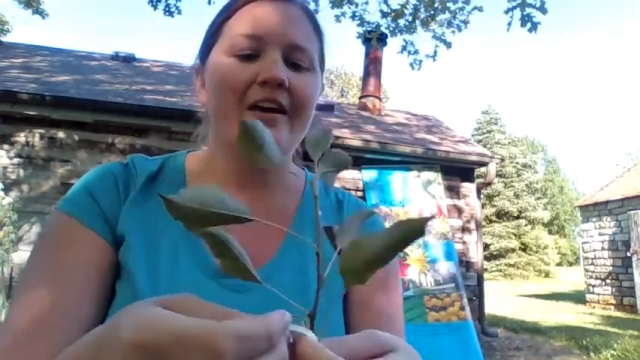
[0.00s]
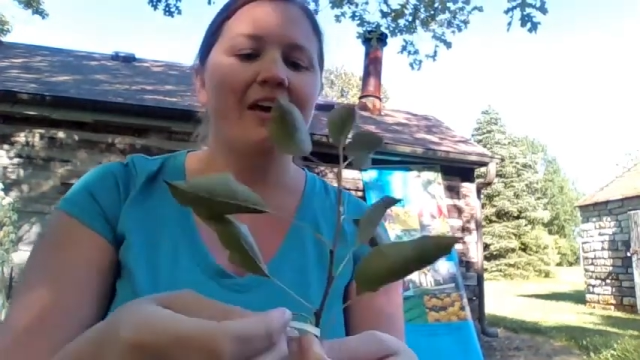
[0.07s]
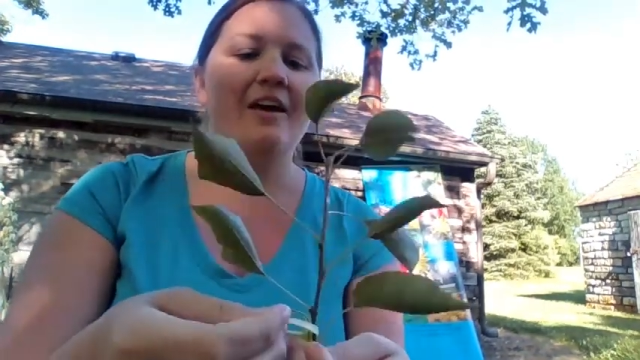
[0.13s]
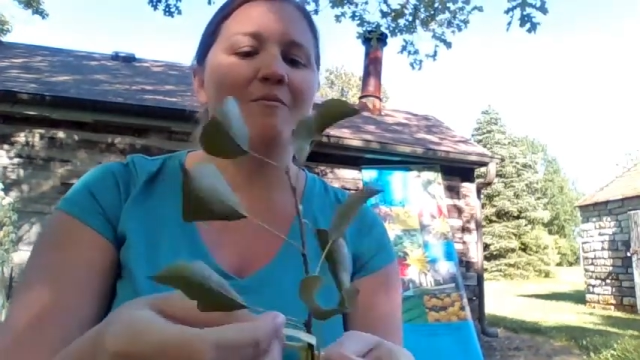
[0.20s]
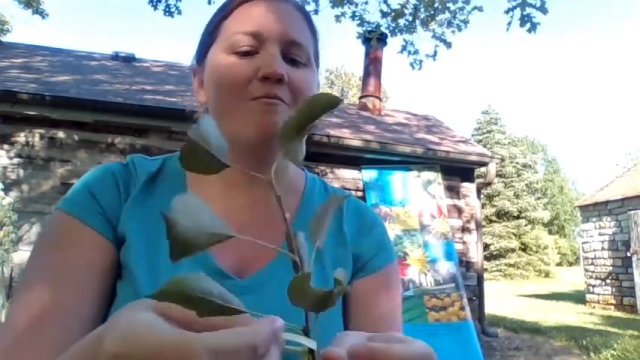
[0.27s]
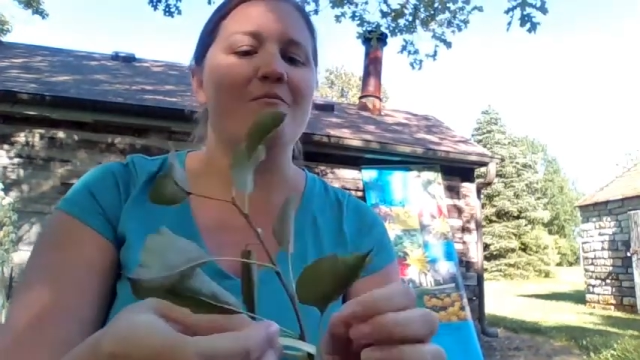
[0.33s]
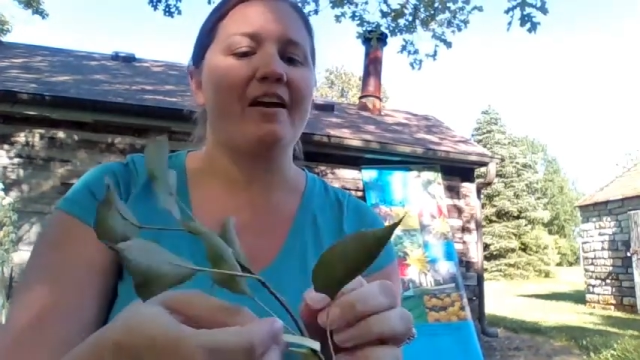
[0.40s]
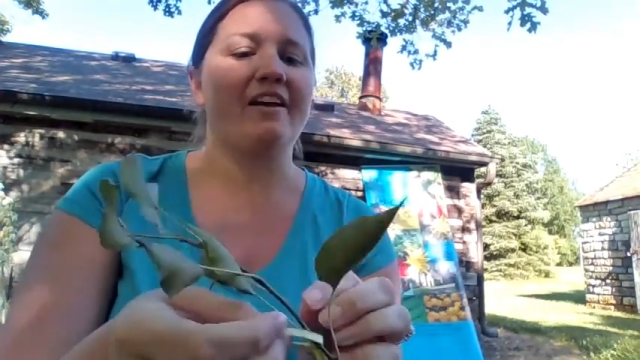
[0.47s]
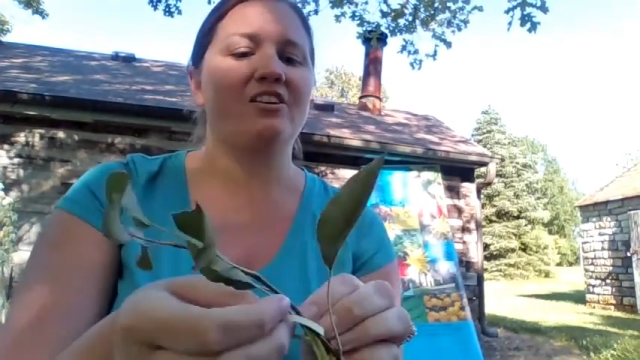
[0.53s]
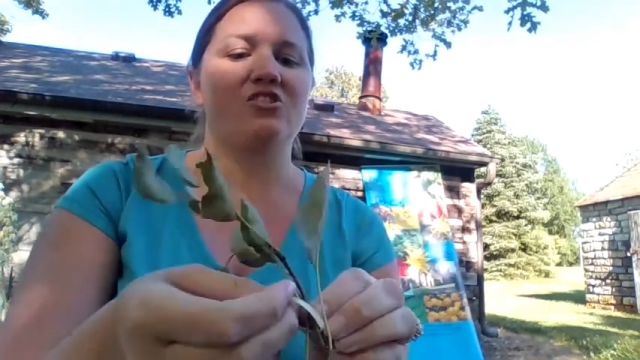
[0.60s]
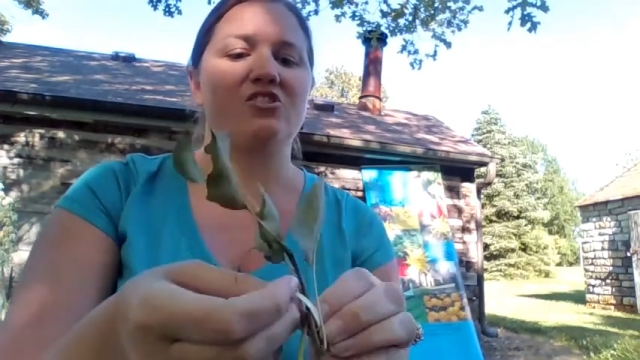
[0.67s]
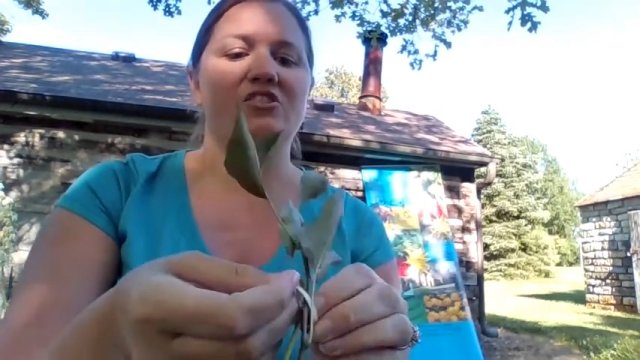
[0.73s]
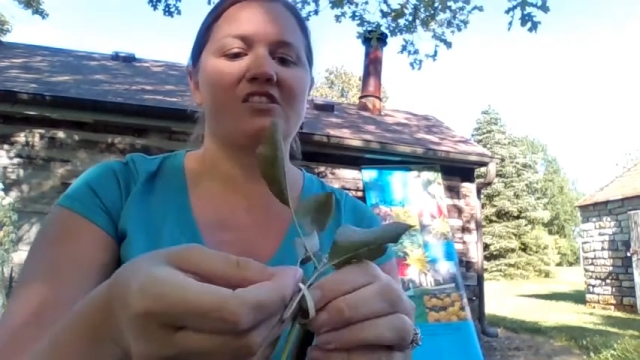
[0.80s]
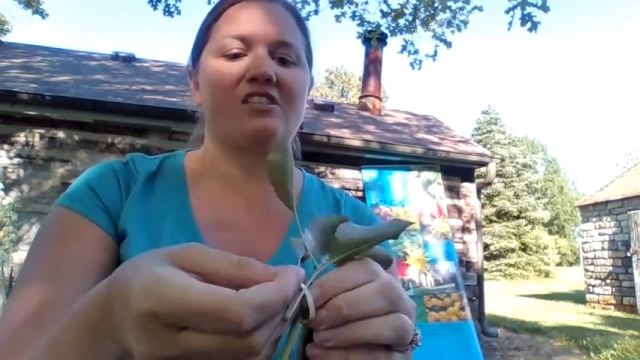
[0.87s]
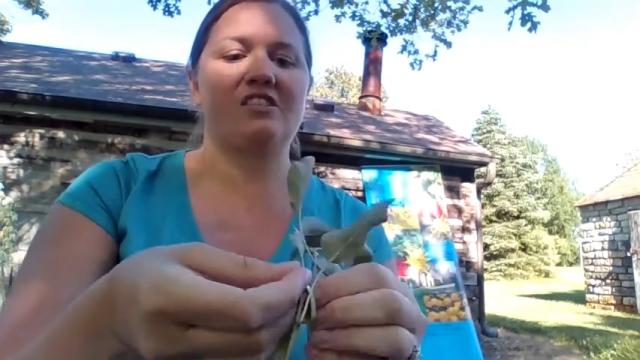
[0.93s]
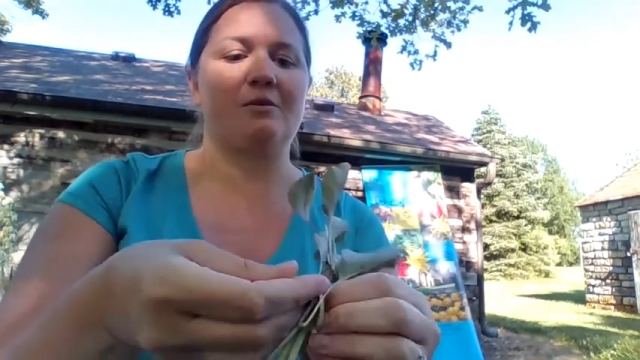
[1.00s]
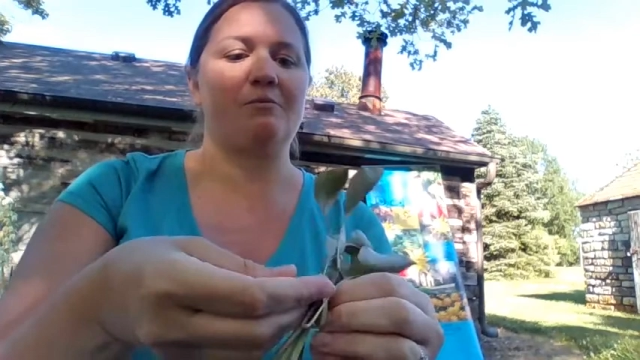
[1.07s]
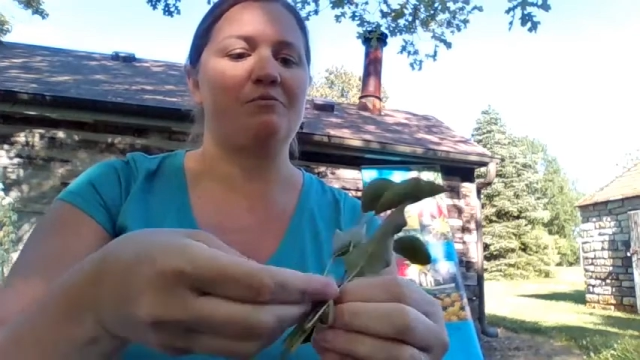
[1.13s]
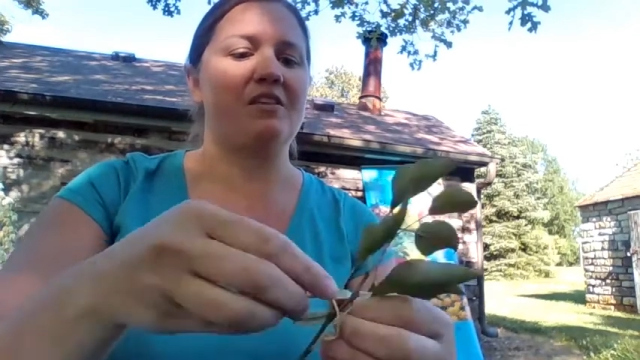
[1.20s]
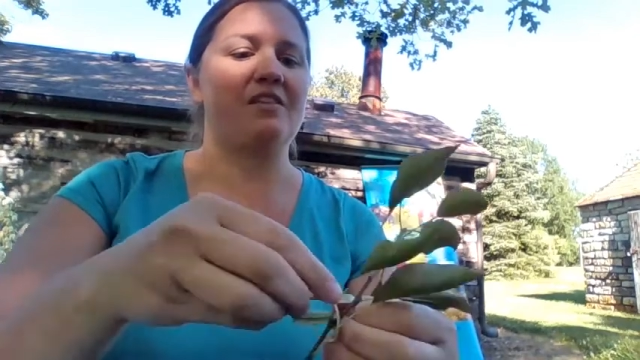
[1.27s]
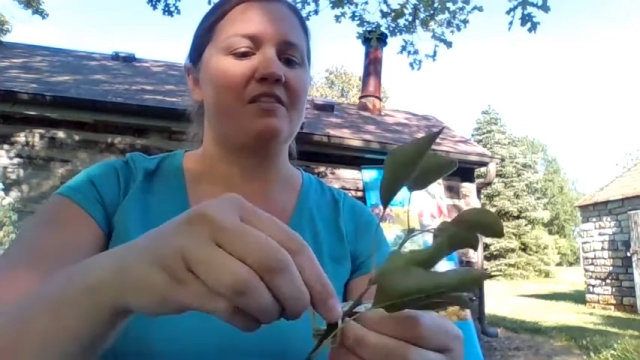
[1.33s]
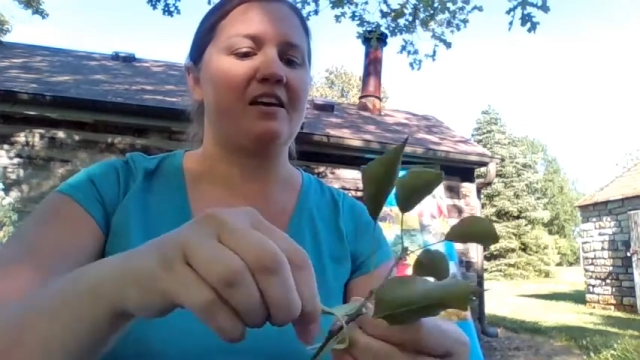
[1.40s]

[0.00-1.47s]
and make just something